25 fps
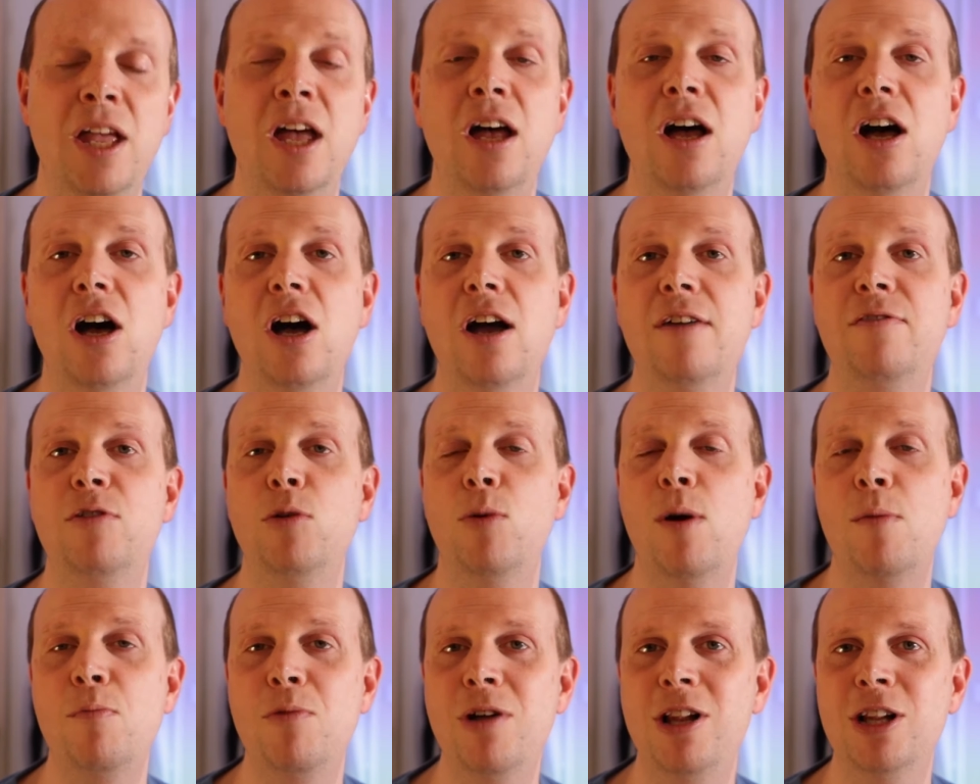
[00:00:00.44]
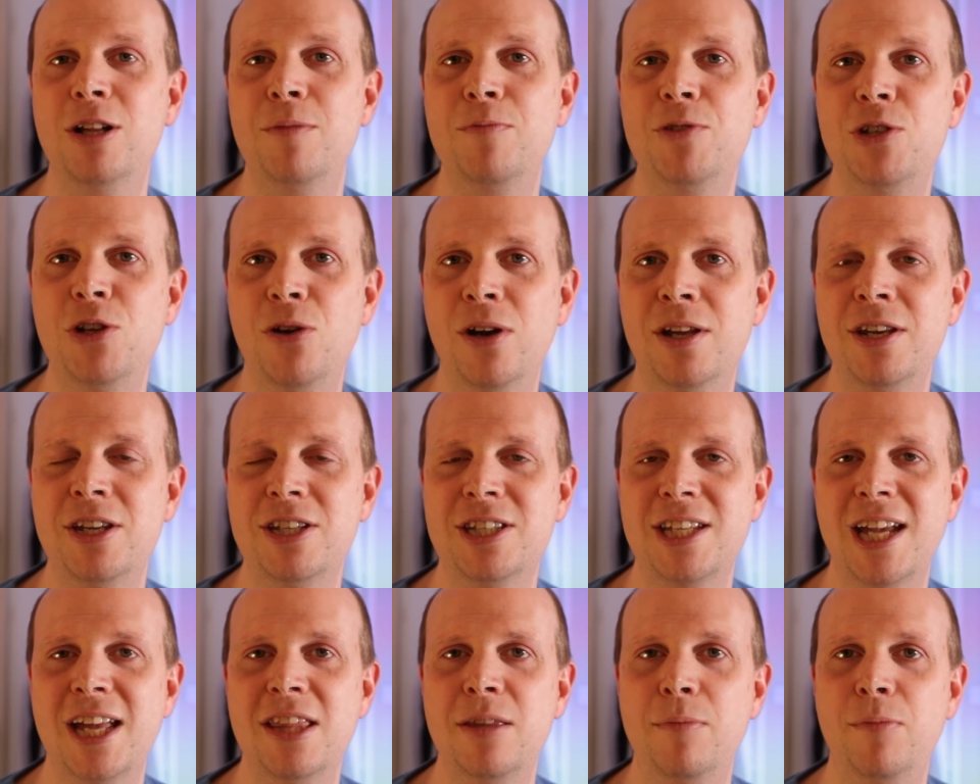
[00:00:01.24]
Hi everyone, welcome to
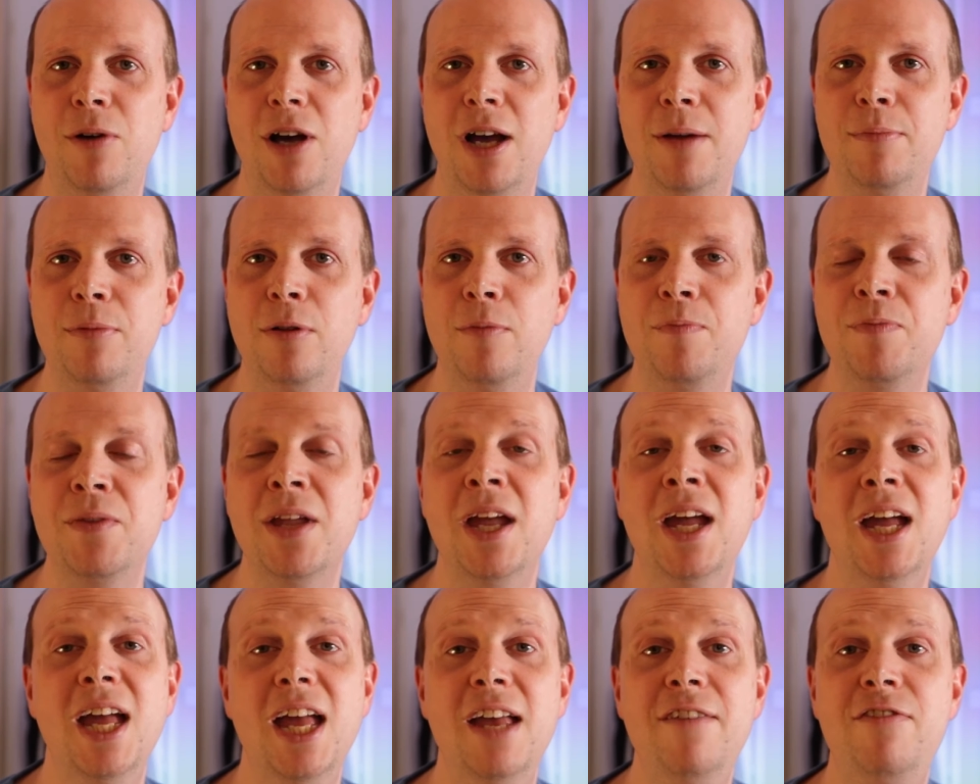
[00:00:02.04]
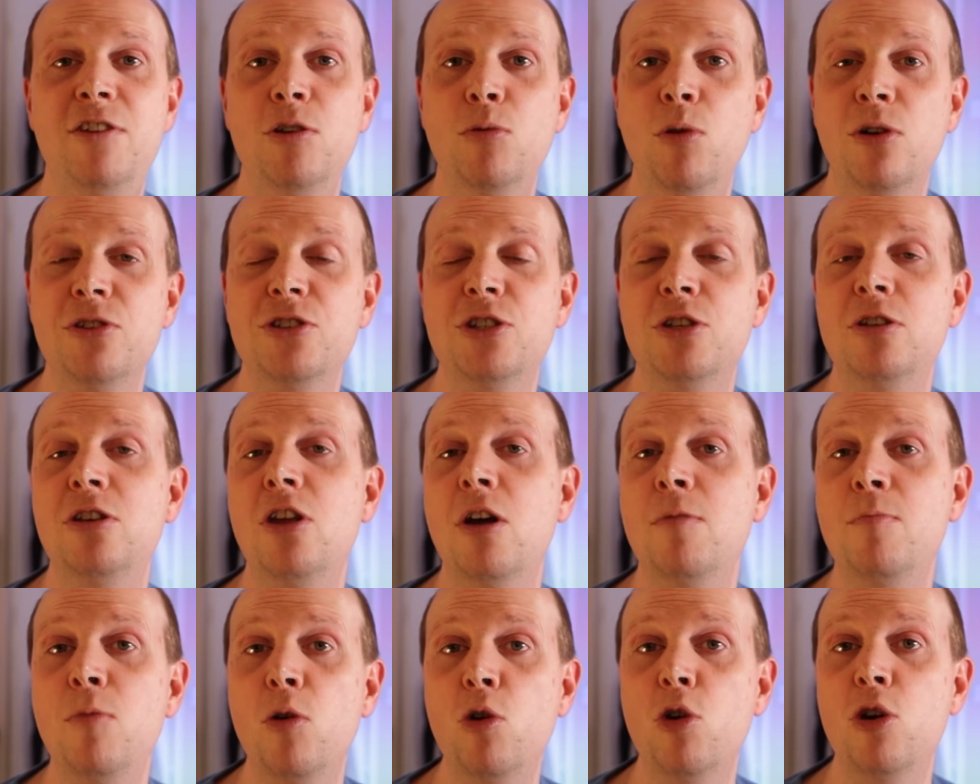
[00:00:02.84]
Understand the Bible. If you want to
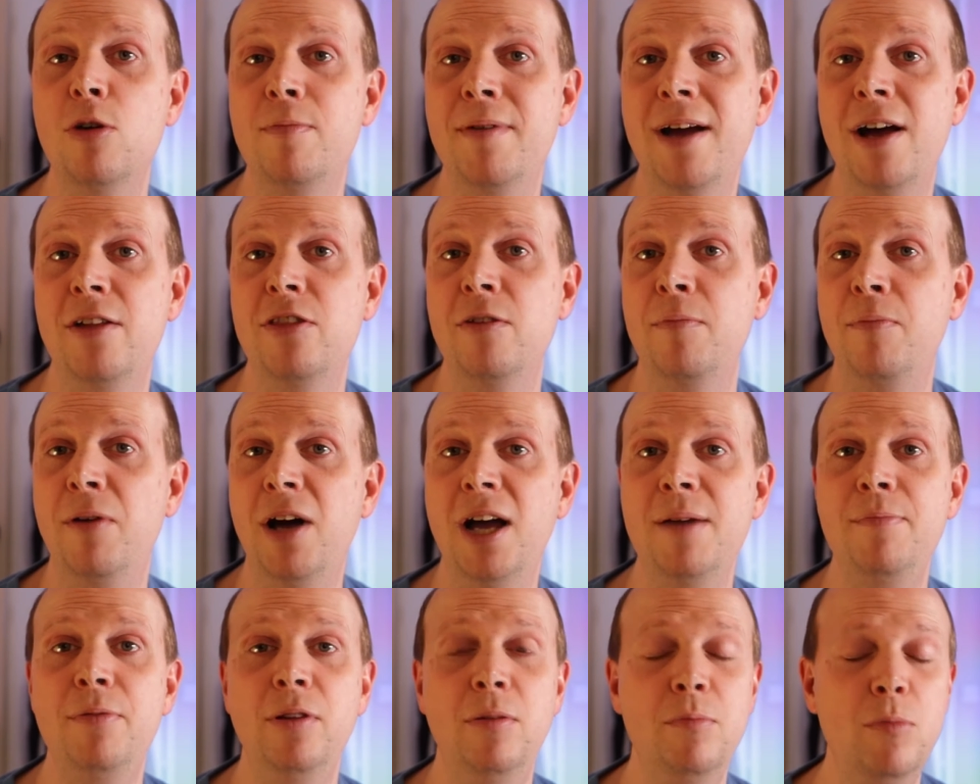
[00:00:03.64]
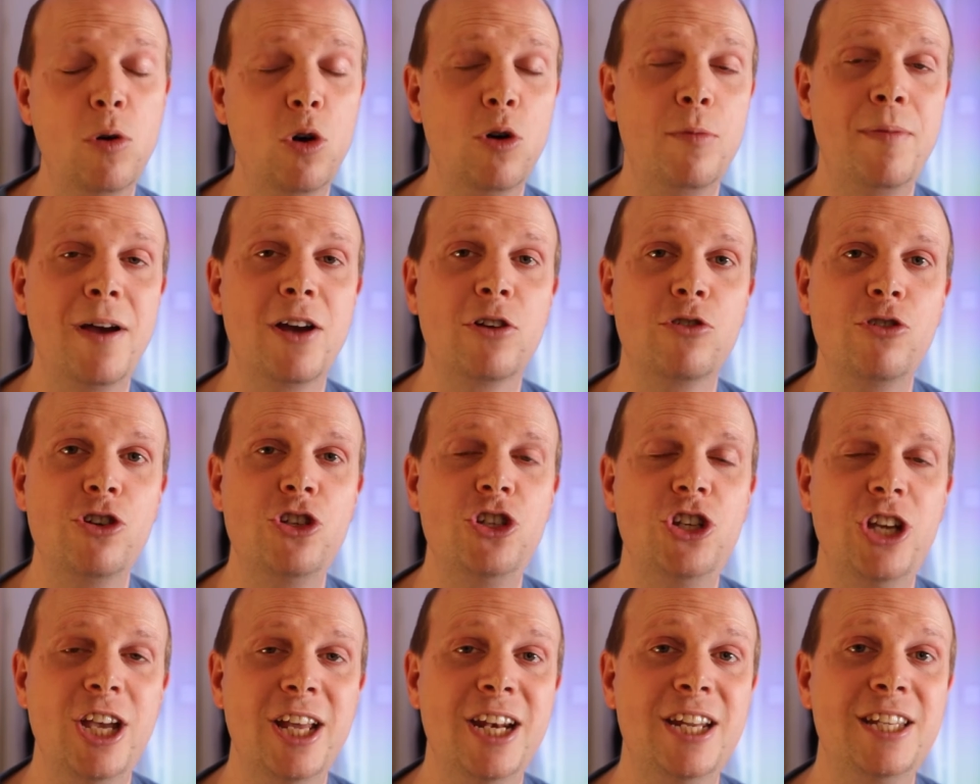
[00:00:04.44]
know more about the Bible, more about
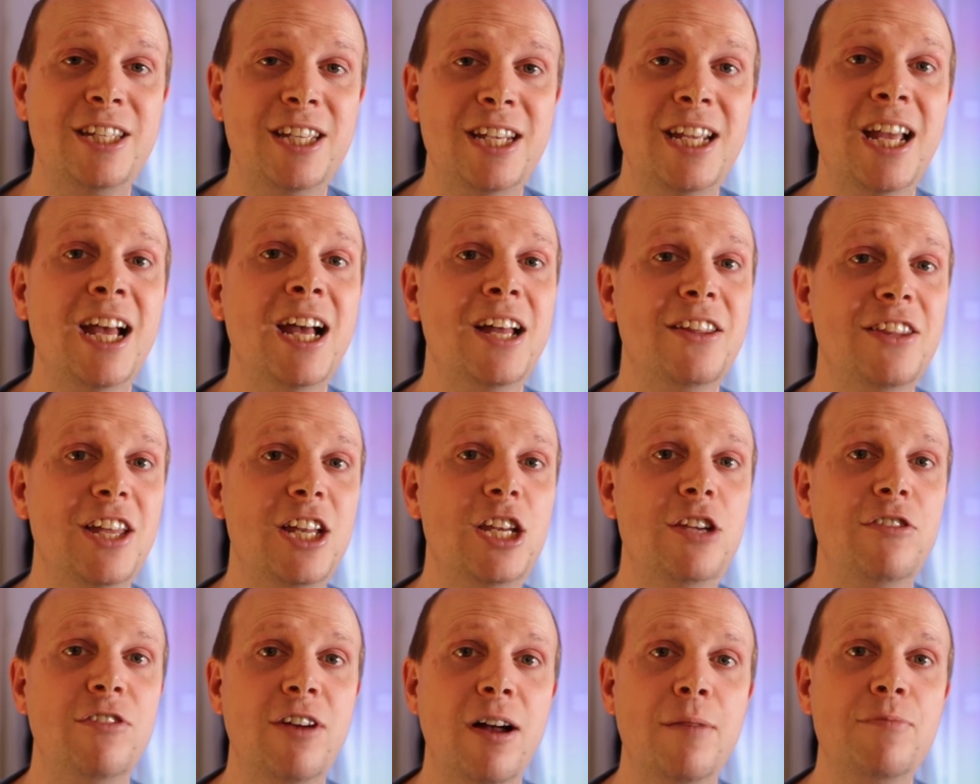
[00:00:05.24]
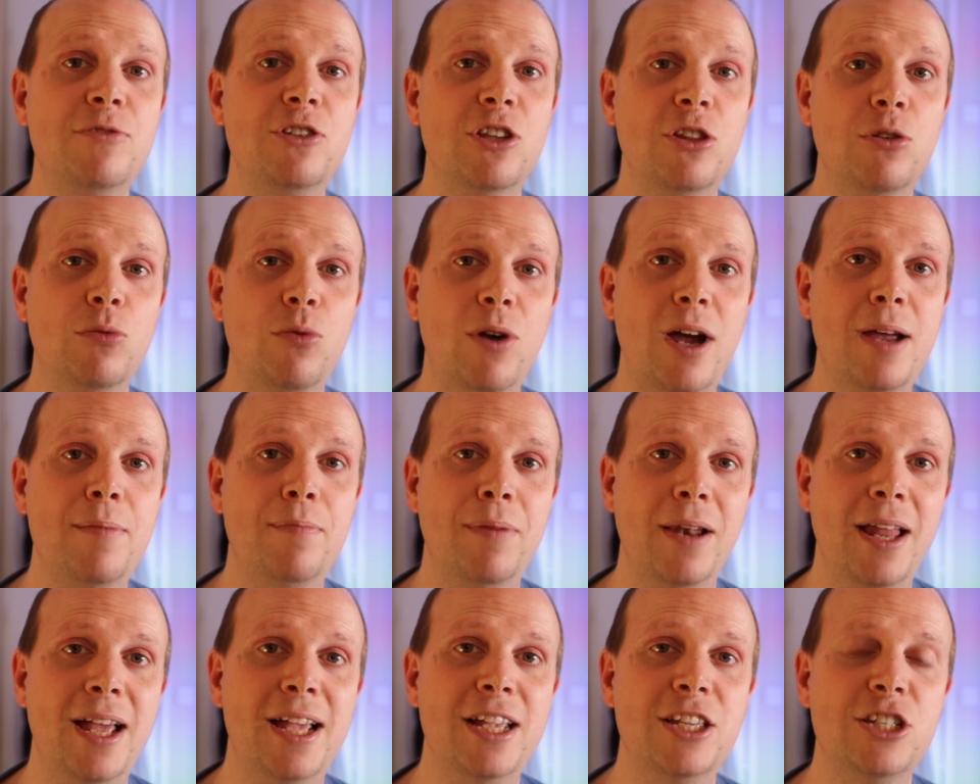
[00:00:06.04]
Christianity, then you come to the right
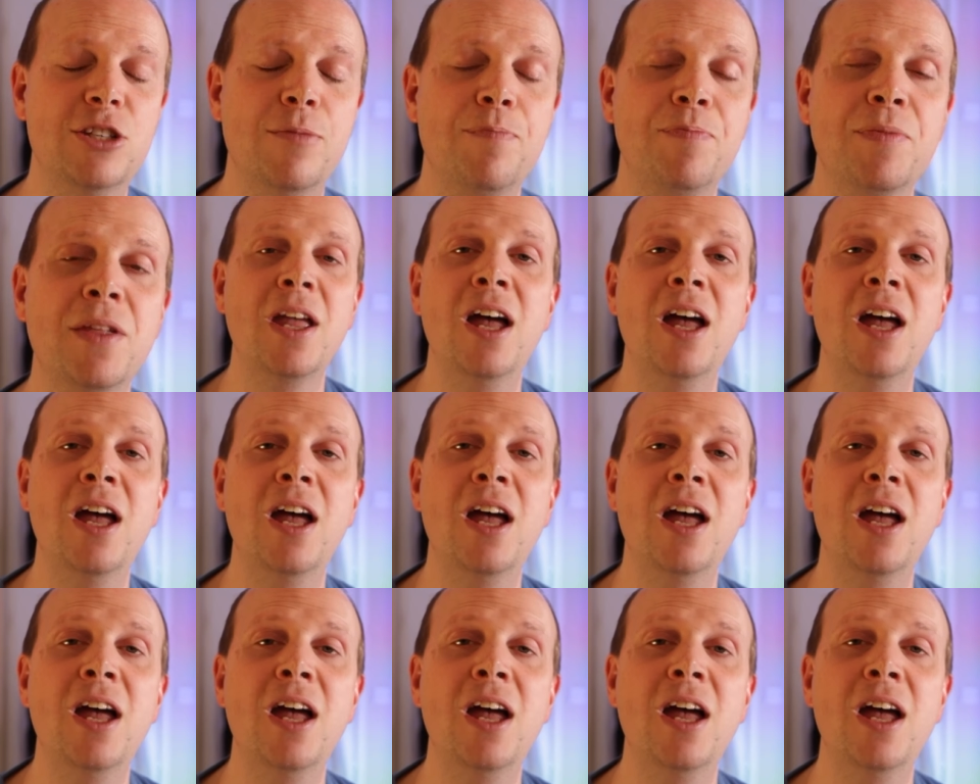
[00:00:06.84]
place.